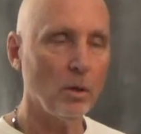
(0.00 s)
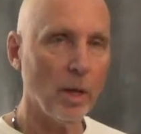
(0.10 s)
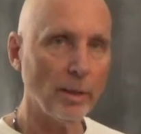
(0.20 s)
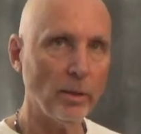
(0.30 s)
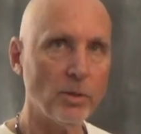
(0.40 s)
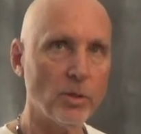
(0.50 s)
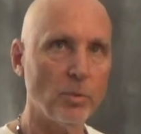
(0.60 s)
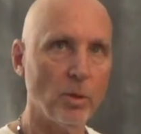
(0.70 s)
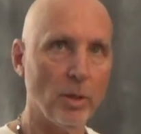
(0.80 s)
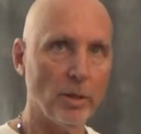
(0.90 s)
lightly
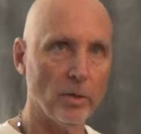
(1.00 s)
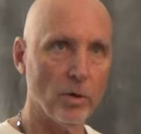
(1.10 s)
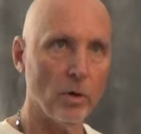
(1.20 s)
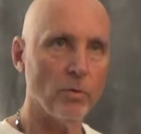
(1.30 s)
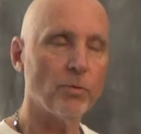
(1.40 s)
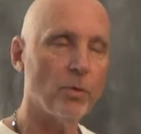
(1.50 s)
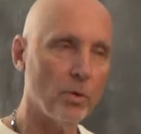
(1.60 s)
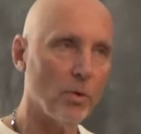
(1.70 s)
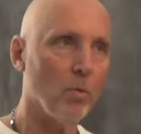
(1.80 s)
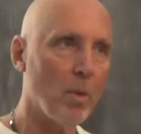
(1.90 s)
stimulate nerves for
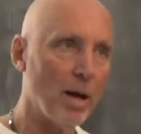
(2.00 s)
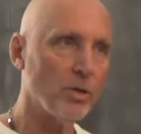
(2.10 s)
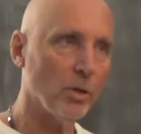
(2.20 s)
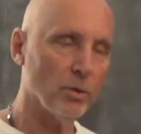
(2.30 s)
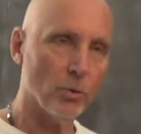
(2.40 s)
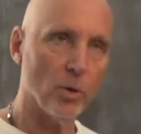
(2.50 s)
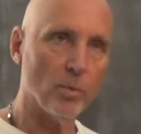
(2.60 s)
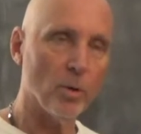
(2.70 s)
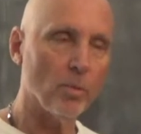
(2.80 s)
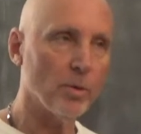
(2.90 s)
neuromodulatory
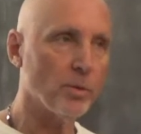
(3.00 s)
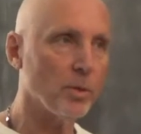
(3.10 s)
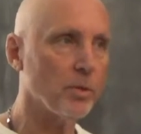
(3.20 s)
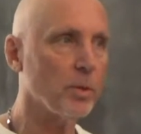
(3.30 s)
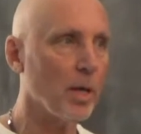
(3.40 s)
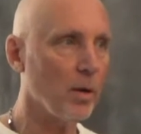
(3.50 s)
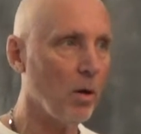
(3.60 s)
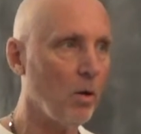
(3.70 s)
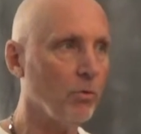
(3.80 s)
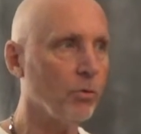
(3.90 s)
purposes, and
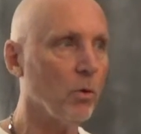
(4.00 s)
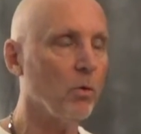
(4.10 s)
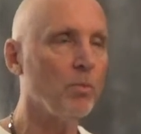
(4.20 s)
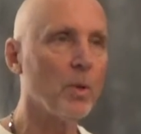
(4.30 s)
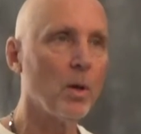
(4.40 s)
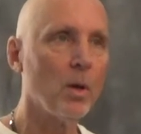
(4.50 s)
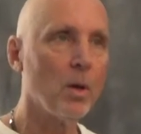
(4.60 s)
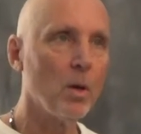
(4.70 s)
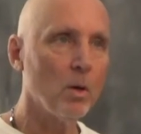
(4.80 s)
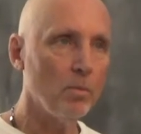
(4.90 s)
also
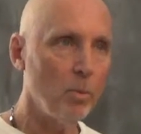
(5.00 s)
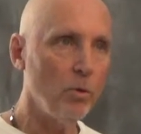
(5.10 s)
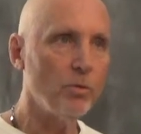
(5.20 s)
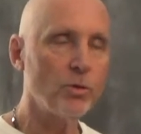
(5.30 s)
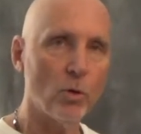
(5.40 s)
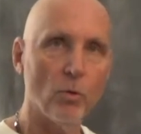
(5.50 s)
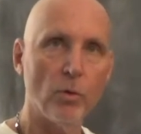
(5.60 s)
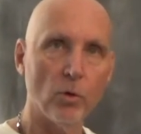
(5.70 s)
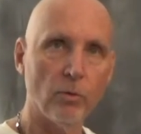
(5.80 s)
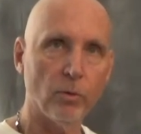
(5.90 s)
move
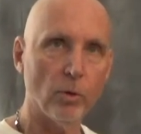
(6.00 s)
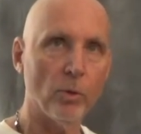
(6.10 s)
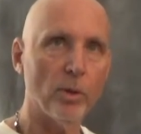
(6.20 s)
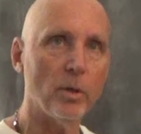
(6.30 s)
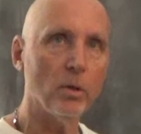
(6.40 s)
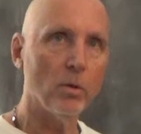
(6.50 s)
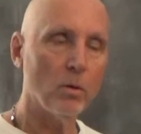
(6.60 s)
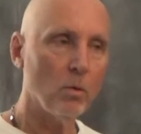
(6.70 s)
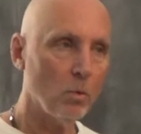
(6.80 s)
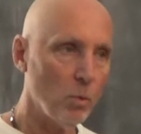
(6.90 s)
synovial fluid
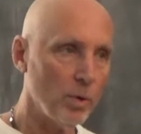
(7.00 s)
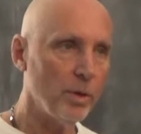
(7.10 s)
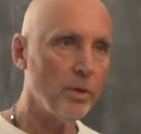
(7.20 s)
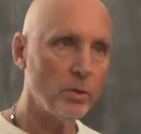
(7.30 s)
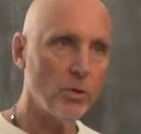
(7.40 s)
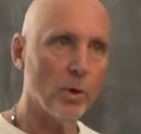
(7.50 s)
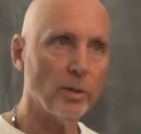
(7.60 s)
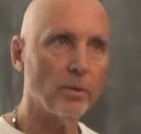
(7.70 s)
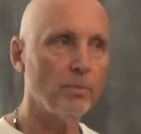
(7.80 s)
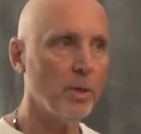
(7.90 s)
within the
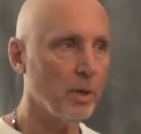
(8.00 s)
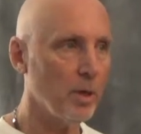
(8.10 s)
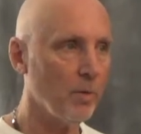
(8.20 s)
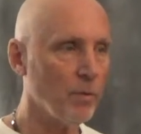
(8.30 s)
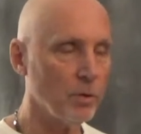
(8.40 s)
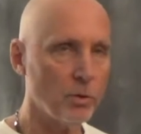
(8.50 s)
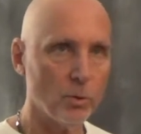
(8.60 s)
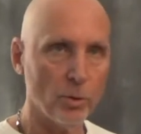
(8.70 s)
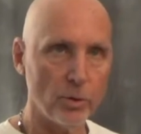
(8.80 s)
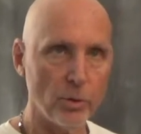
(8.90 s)
joint in an effort to
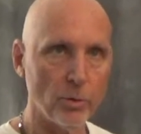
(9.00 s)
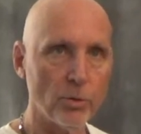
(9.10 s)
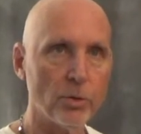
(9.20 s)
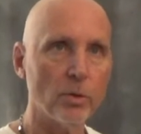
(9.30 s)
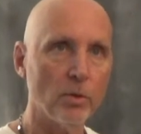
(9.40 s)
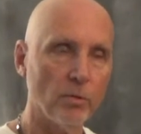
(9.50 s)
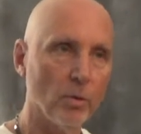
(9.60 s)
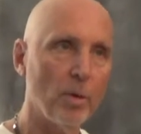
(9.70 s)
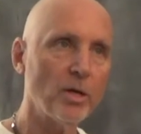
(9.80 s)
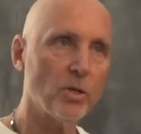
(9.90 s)
reduce
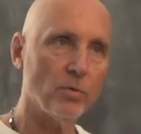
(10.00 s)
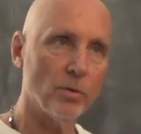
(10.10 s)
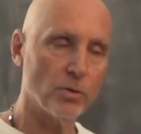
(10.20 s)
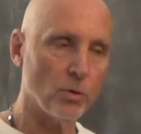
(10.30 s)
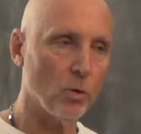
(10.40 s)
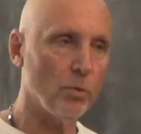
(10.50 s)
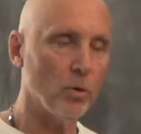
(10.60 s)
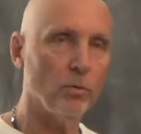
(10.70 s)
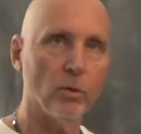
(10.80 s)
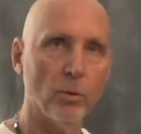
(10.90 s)
inflammation of the
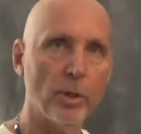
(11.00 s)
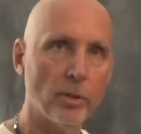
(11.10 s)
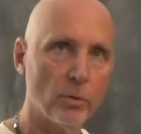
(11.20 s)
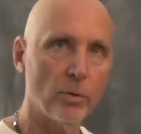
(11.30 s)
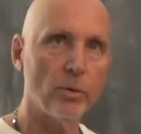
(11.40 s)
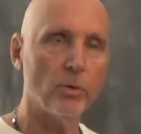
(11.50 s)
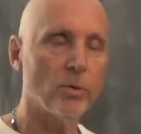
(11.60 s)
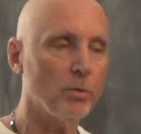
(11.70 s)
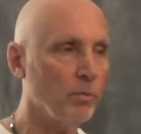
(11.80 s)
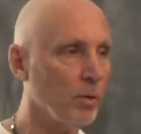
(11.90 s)
synovial fluid and to
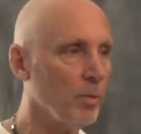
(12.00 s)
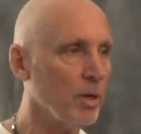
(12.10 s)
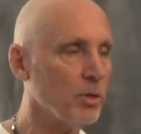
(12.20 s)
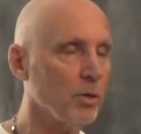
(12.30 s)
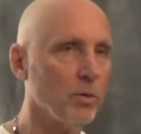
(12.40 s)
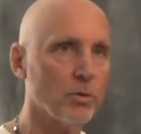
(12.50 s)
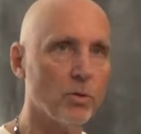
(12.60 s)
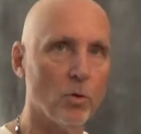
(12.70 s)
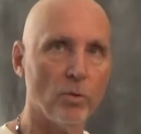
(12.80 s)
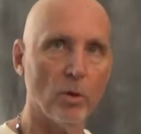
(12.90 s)
reduce inflammation in the
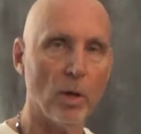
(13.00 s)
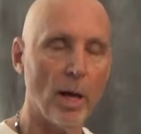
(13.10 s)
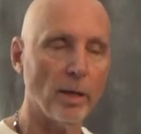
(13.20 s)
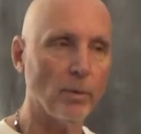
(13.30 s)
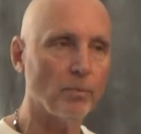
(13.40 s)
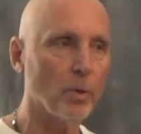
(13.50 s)
synovial lining.